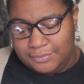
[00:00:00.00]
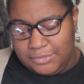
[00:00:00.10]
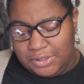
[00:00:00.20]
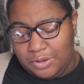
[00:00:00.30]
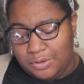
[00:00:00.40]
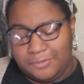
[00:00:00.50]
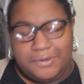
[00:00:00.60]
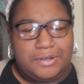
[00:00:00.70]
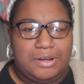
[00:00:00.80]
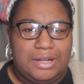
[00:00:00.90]
Nicole
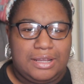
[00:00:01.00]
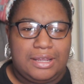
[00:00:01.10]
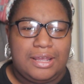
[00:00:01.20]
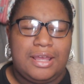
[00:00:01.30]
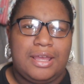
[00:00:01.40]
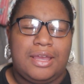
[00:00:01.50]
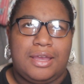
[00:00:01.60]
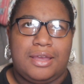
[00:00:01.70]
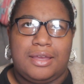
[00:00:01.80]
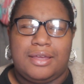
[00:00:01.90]
Fiorina.
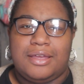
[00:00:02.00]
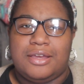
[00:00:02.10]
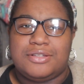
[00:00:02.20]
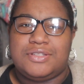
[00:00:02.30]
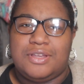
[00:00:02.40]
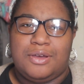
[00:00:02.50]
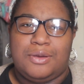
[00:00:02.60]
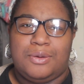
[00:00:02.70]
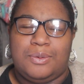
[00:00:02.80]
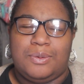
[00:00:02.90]

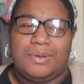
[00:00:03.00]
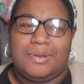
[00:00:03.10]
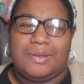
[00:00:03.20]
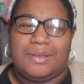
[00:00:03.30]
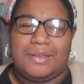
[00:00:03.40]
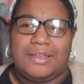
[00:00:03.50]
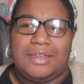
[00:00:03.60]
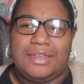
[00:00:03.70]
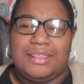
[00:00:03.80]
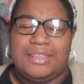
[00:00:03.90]
So
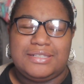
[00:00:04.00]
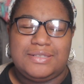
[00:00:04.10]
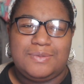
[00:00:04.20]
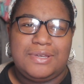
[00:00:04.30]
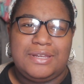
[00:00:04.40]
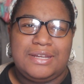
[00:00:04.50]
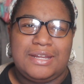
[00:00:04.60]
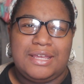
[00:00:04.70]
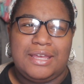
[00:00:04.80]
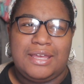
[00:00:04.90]
this
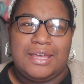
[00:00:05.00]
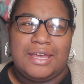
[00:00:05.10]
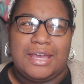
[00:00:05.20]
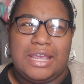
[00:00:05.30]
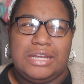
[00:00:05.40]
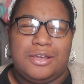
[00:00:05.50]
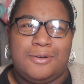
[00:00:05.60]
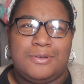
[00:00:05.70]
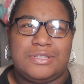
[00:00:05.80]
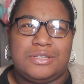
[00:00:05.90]
one I
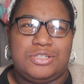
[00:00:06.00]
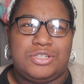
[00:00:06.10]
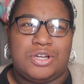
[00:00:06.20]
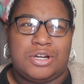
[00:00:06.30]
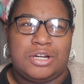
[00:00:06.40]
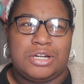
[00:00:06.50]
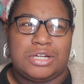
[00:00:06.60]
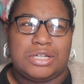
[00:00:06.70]
know is a dark,